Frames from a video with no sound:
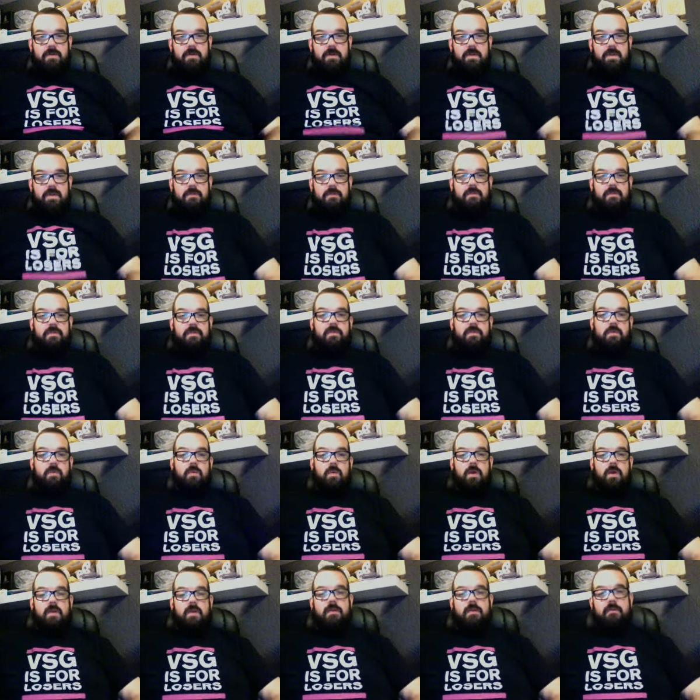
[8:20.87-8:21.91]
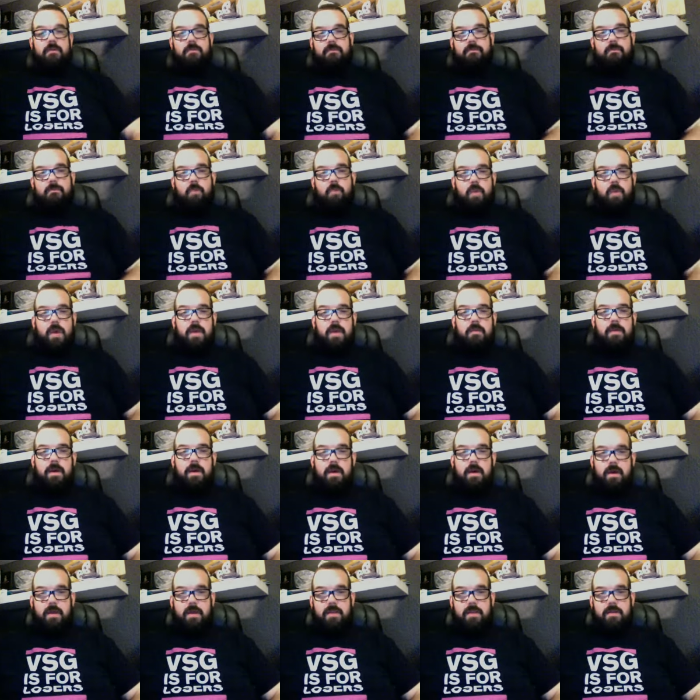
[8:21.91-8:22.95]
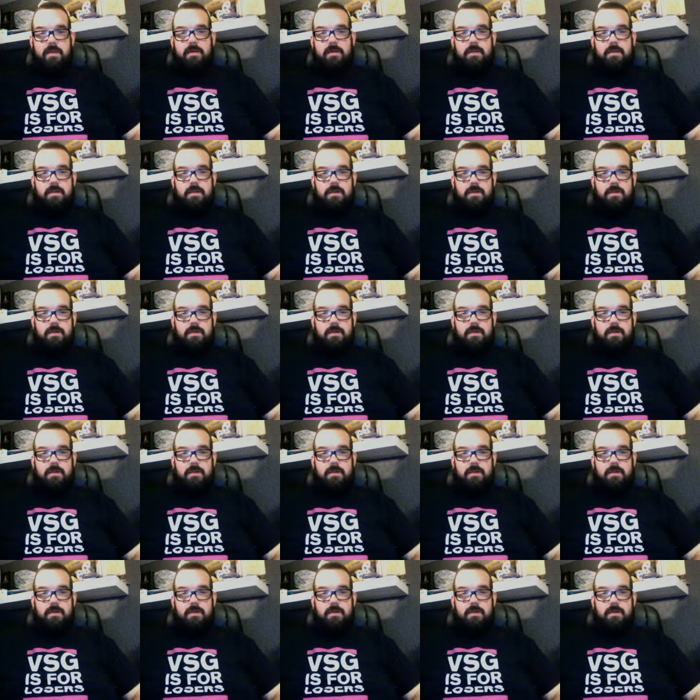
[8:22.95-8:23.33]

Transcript: and I'm still way, way behind on